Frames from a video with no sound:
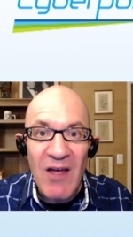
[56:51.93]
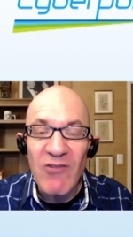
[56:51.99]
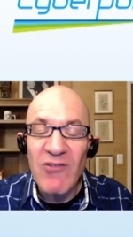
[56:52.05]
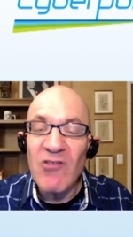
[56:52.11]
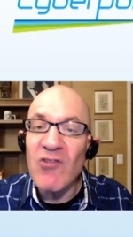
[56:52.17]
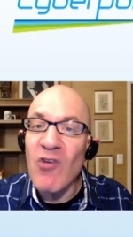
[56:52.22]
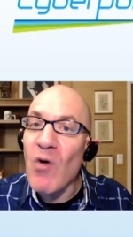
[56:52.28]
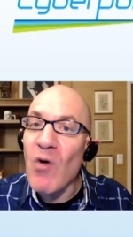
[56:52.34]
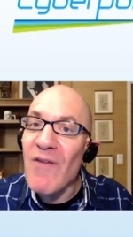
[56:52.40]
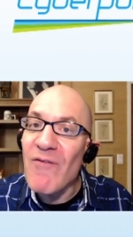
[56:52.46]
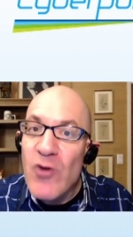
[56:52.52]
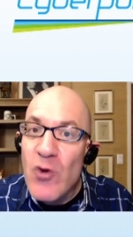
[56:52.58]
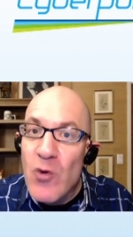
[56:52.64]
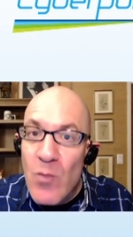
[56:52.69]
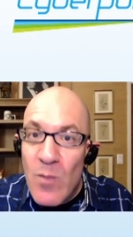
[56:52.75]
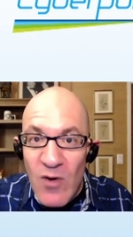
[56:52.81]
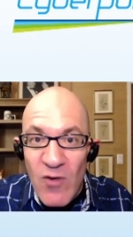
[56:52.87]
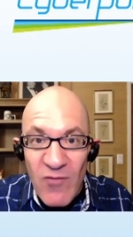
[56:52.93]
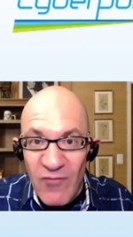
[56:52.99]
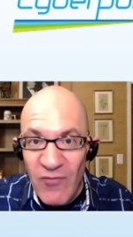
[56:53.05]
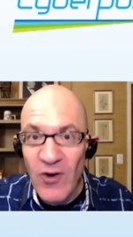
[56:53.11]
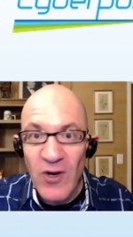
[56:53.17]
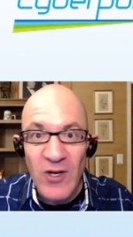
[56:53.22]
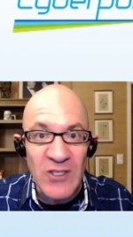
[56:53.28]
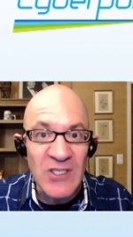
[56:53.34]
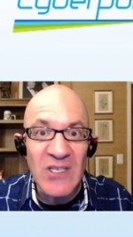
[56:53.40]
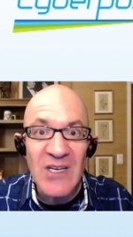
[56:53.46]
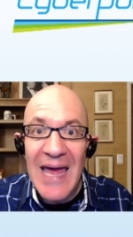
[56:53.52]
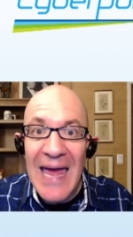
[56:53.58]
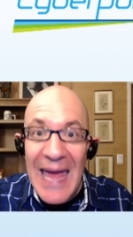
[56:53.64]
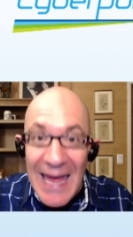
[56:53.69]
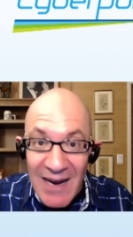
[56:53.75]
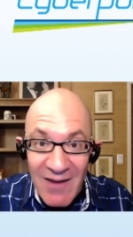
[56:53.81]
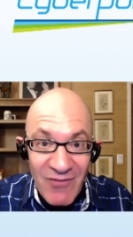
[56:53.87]
So if you move first
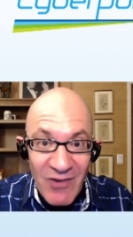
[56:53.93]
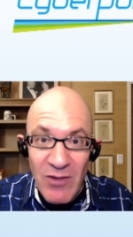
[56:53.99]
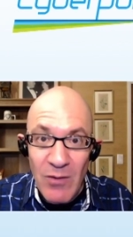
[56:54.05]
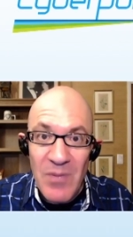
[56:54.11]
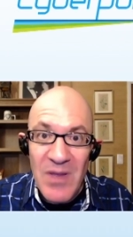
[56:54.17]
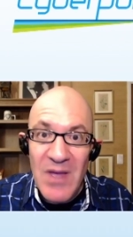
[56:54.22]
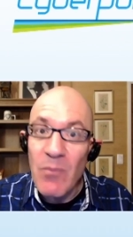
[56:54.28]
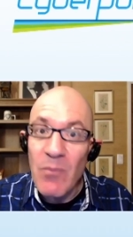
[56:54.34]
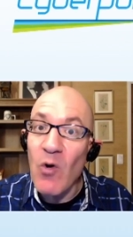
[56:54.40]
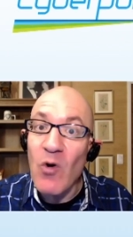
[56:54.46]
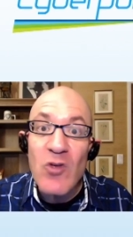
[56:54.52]
ahead of other people,